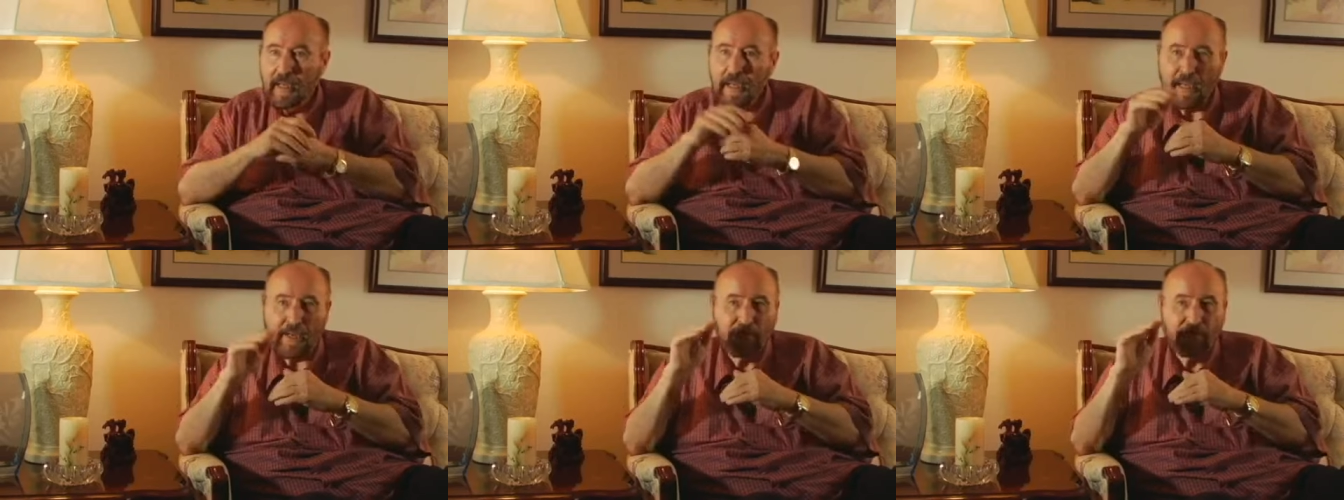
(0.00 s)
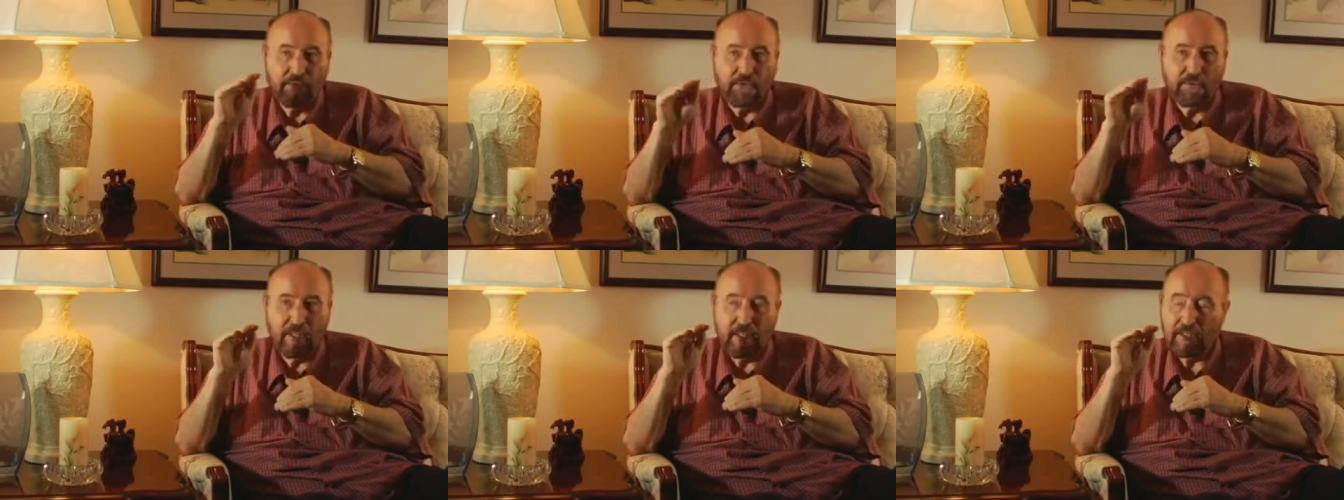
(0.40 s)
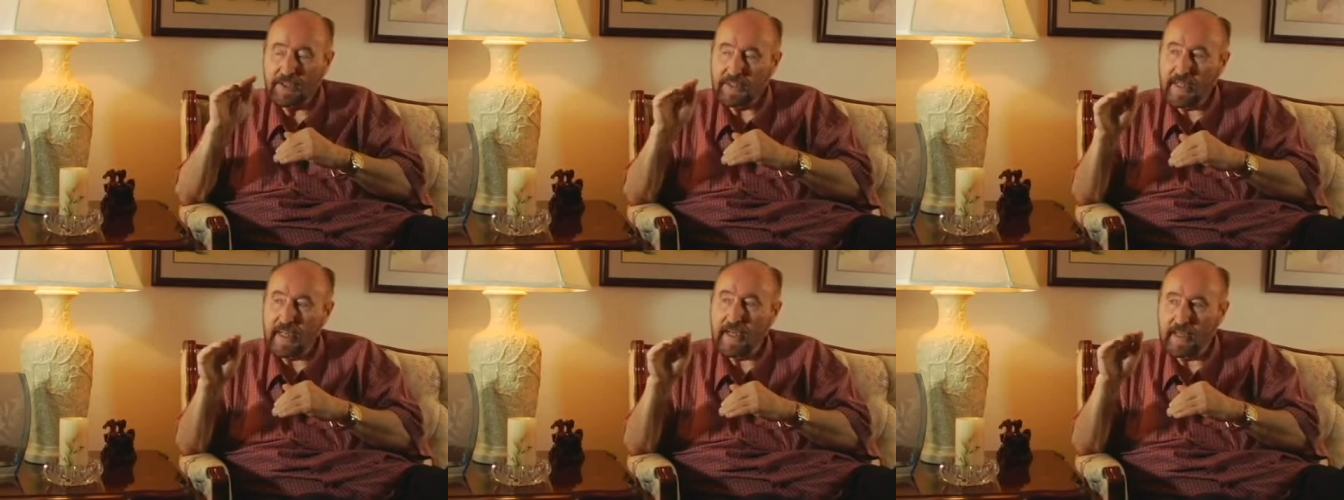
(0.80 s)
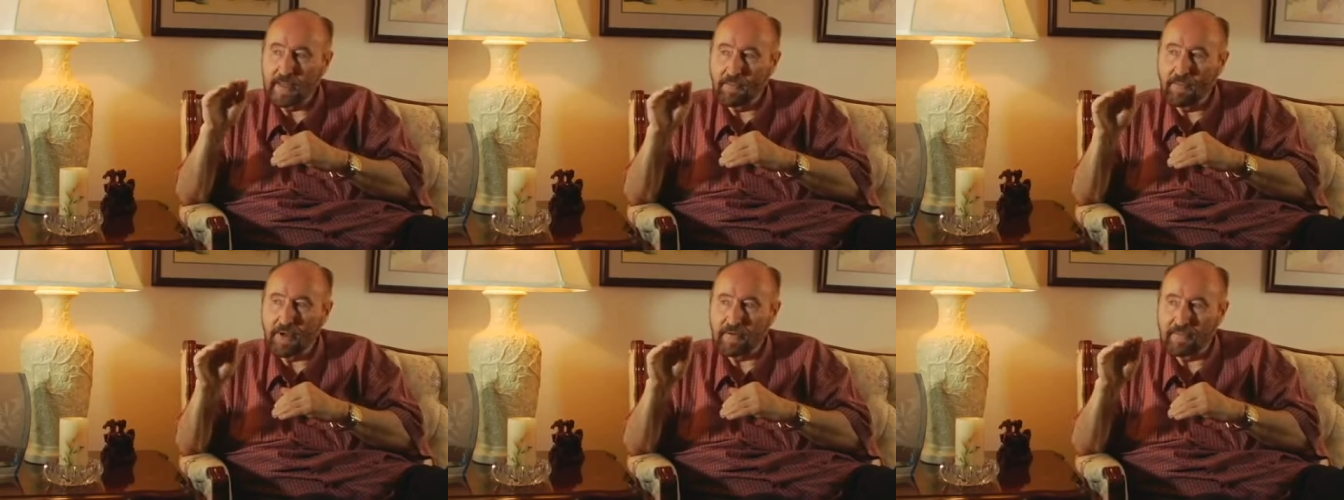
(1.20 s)
A truly static
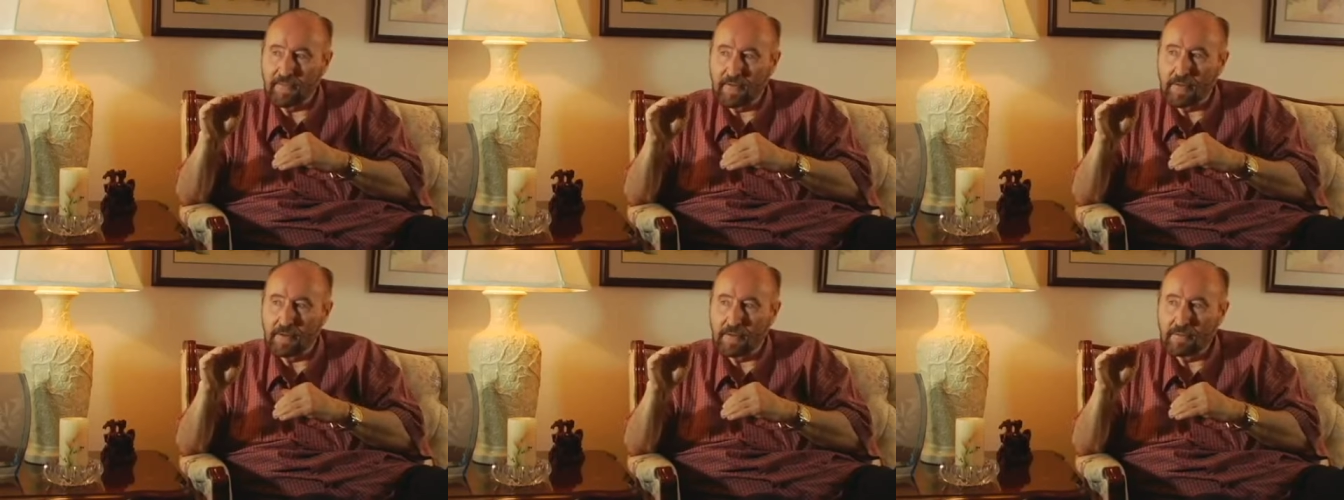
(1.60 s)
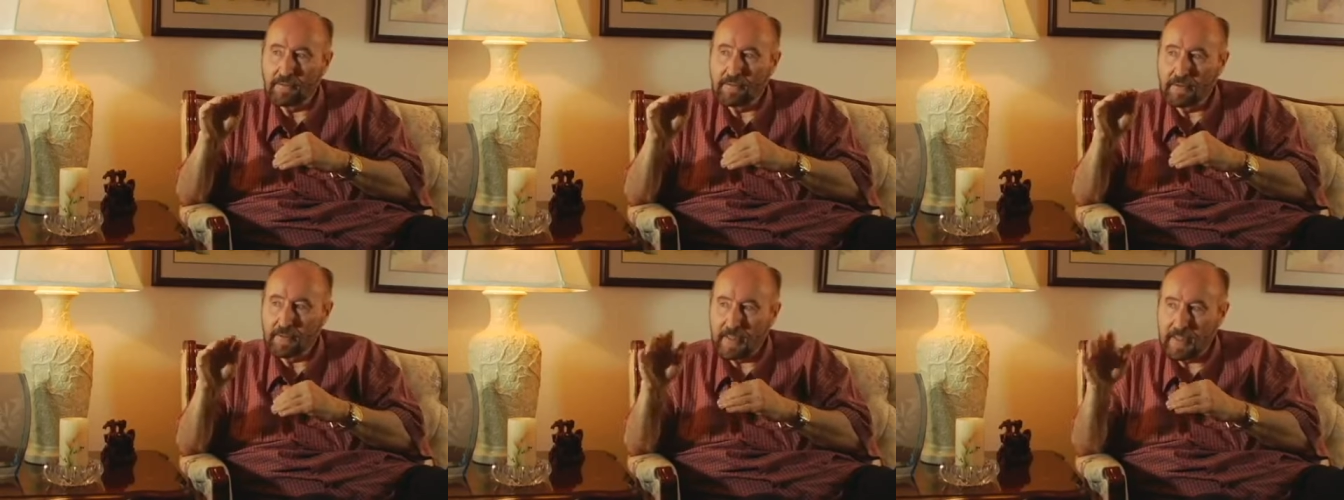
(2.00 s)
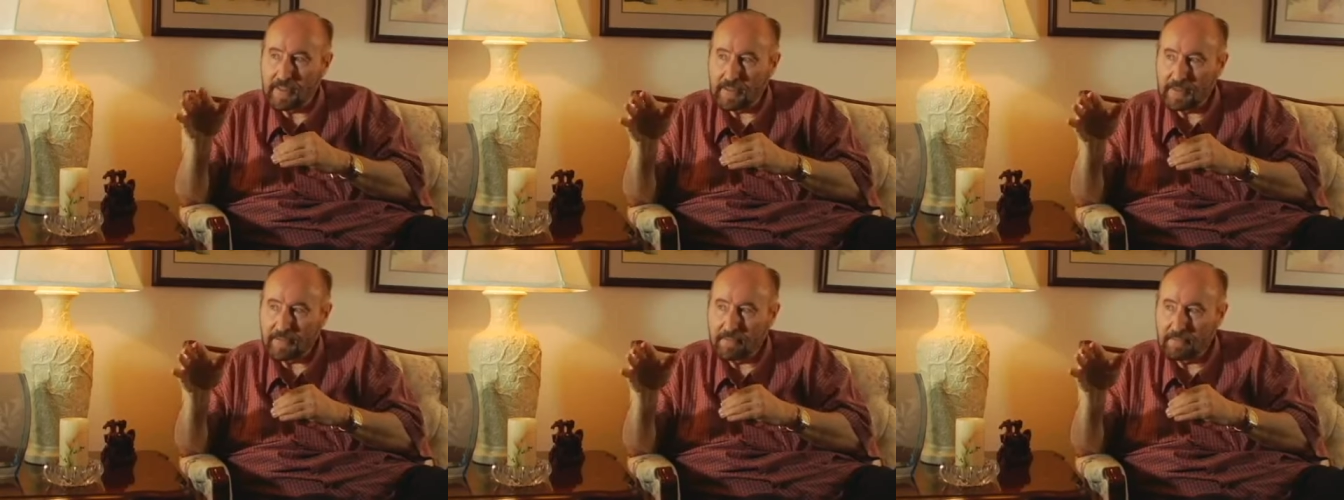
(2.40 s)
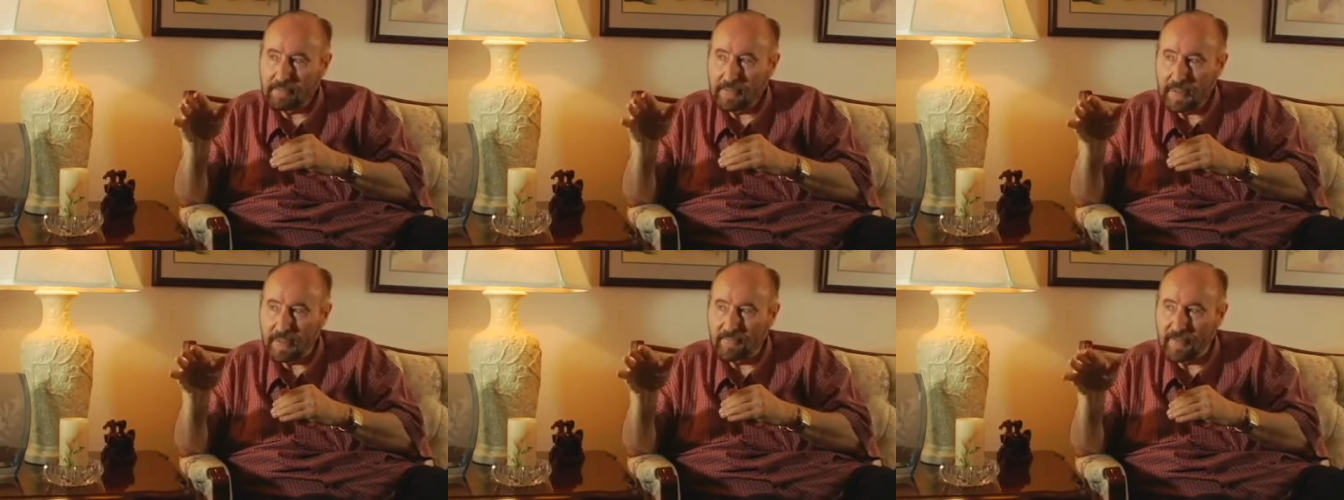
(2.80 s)
waterfall, as
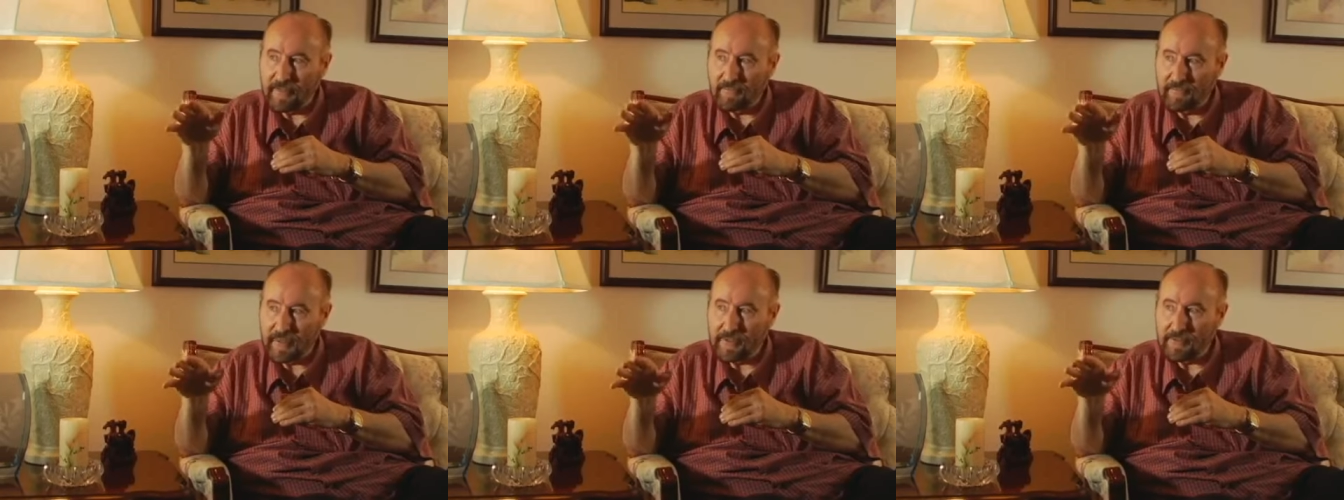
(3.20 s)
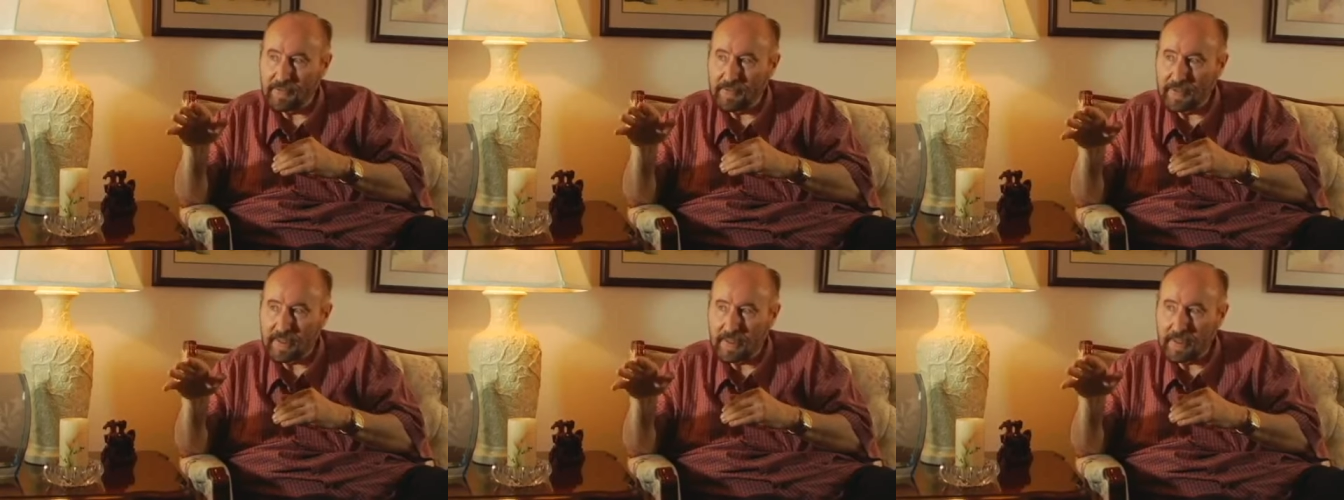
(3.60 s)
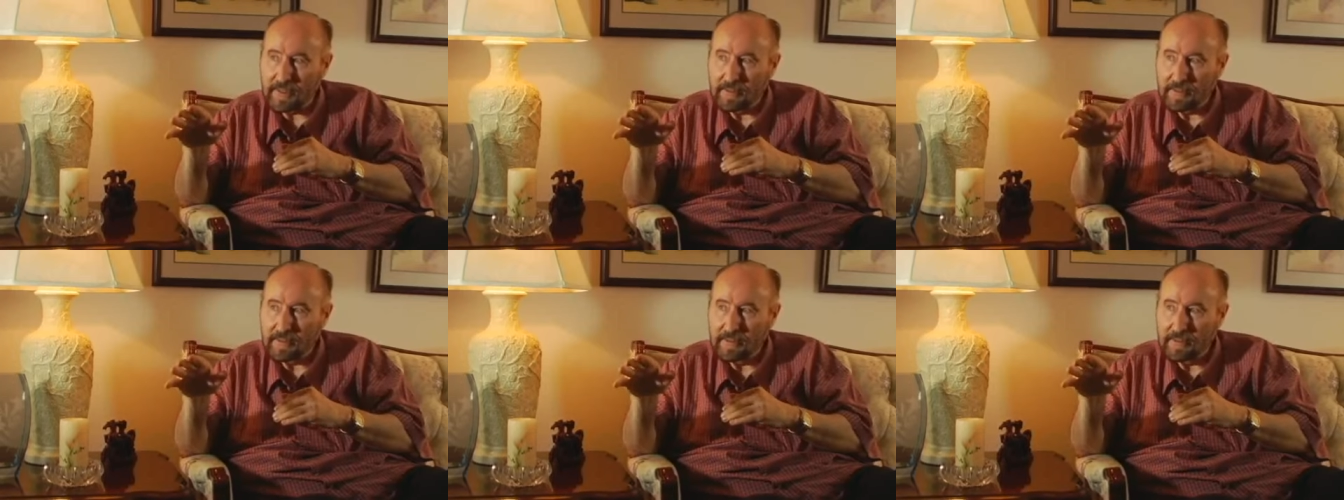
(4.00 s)
Tom Van Flandern says,